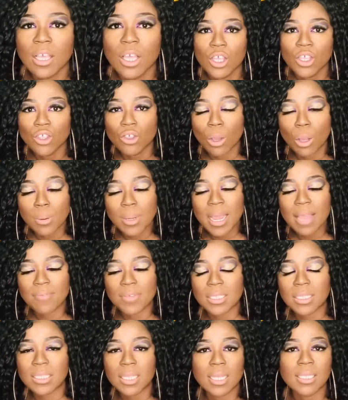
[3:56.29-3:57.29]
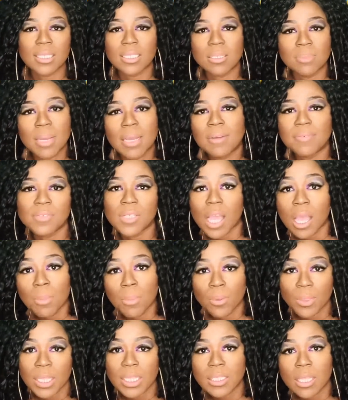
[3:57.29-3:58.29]
You only have a certain amount of time
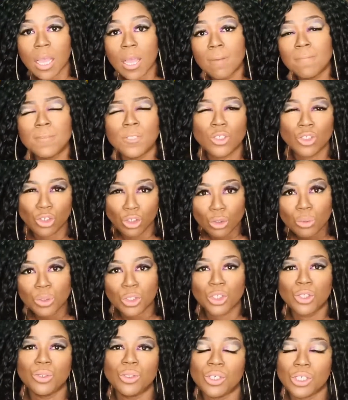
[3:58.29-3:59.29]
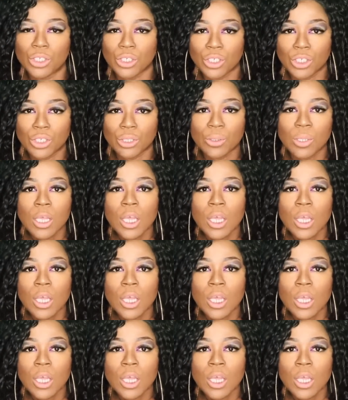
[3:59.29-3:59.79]
on this earth to do what you got to do.